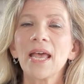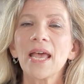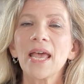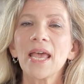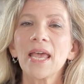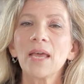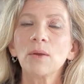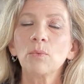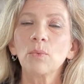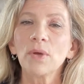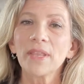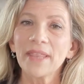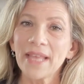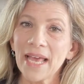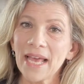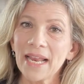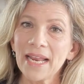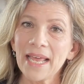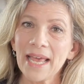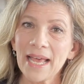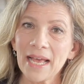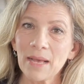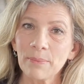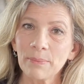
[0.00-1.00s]
And when that
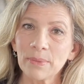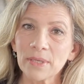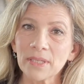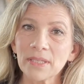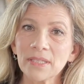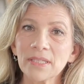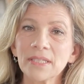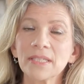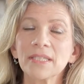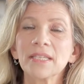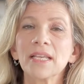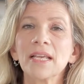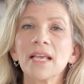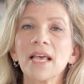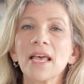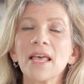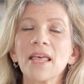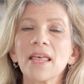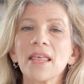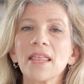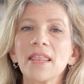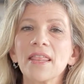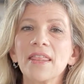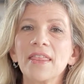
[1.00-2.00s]
happens,
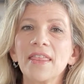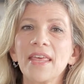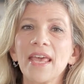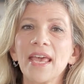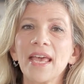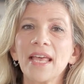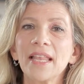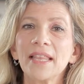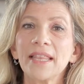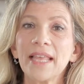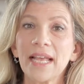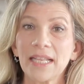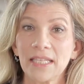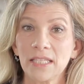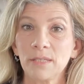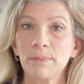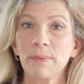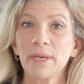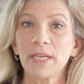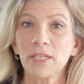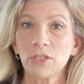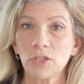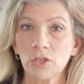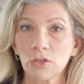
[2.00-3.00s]
that
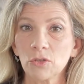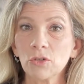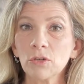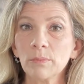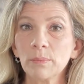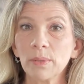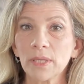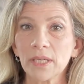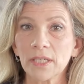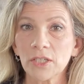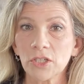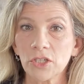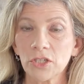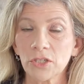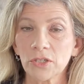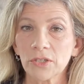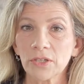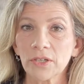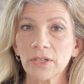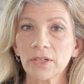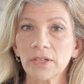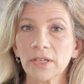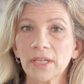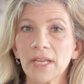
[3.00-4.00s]
spikes your blood
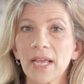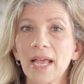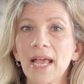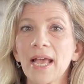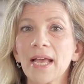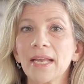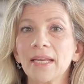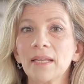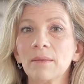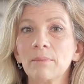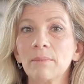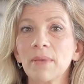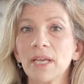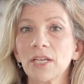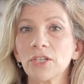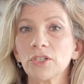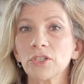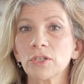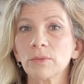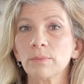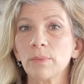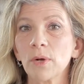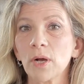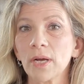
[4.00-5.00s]
sugar and it makes
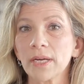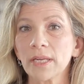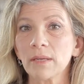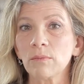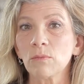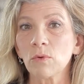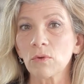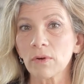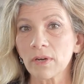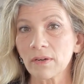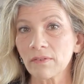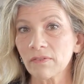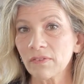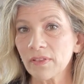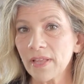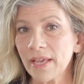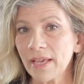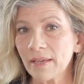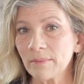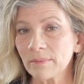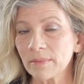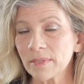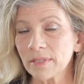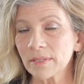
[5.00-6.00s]
your body more
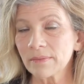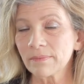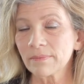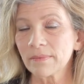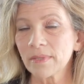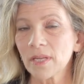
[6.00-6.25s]
inflamed.